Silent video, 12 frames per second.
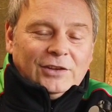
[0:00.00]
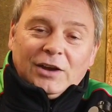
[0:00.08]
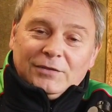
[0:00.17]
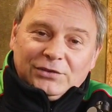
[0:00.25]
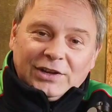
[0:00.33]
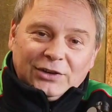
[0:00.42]

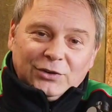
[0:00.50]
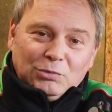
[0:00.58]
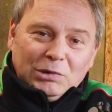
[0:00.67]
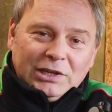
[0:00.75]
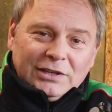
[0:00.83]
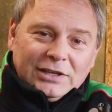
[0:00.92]
diver's tank
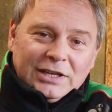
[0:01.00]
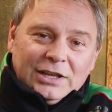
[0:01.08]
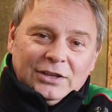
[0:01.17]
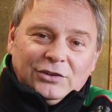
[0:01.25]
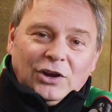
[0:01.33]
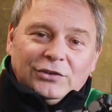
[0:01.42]
normally,
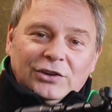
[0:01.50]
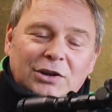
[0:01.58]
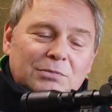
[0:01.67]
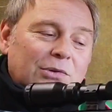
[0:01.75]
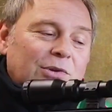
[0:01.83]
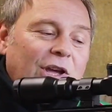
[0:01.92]
charge it
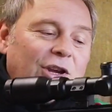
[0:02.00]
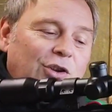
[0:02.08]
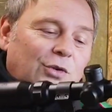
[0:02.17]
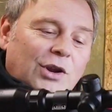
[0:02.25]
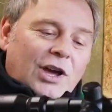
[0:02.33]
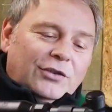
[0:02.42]
up,
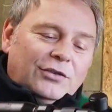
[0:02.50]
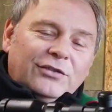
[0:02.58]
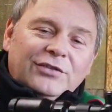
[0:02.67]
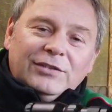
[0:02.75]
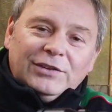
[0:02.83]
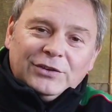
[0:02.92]
and you've got
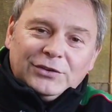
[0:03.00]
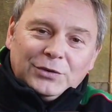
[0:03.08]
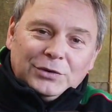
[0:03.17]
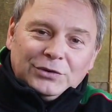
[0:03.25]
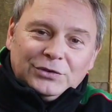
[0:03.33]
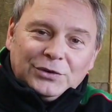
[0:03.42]
150 to
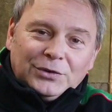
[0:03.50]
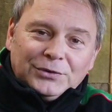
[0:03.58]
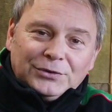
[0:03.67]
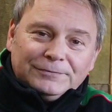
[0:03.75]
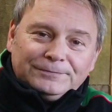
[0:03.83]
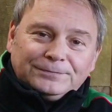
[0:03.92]
200
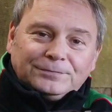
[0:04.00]
shots.